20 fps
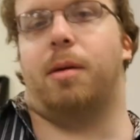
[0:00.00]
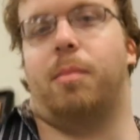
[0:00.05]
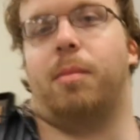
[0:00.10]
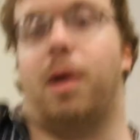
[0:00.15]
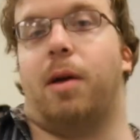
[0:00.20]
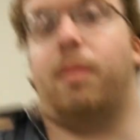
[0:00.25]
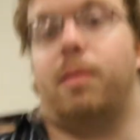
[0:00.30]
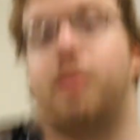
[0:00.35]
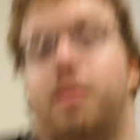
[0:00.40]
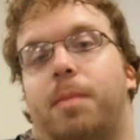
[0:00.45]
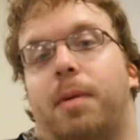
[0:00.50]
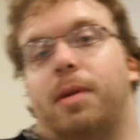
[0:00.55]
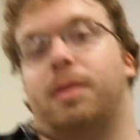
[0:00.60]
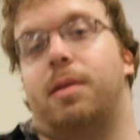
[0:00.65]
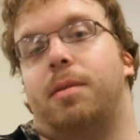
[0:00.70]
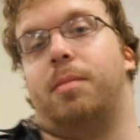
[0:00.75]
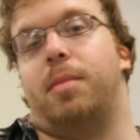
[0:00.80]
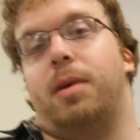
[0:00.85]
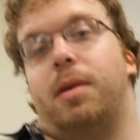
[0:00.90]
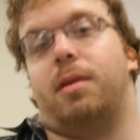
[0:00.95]
my
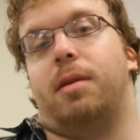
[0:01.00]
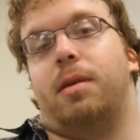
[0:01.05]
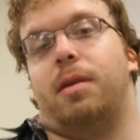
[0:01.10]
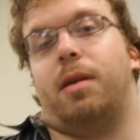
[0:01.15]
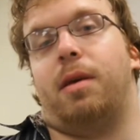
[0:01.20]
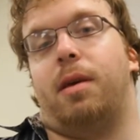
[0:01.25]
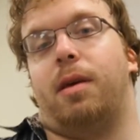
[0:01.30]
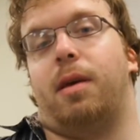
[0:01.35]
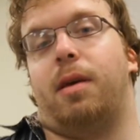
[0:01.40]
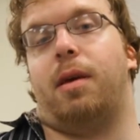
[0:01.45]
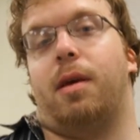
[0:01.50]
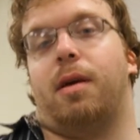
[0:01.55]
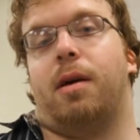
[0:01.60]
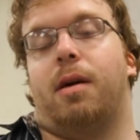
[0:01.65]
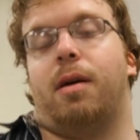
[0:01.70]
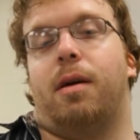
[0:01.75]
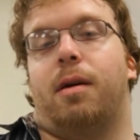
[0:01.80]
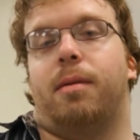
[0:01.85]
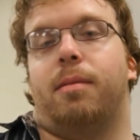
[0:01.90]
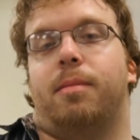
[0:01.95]
responsibility
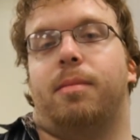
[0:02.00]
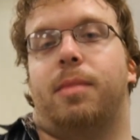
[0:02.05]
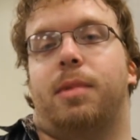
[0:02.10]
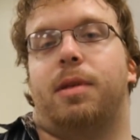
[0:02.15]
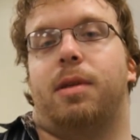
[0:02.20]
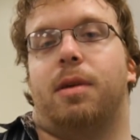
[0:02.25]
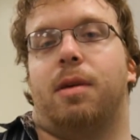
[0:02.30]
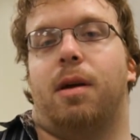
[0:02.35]
to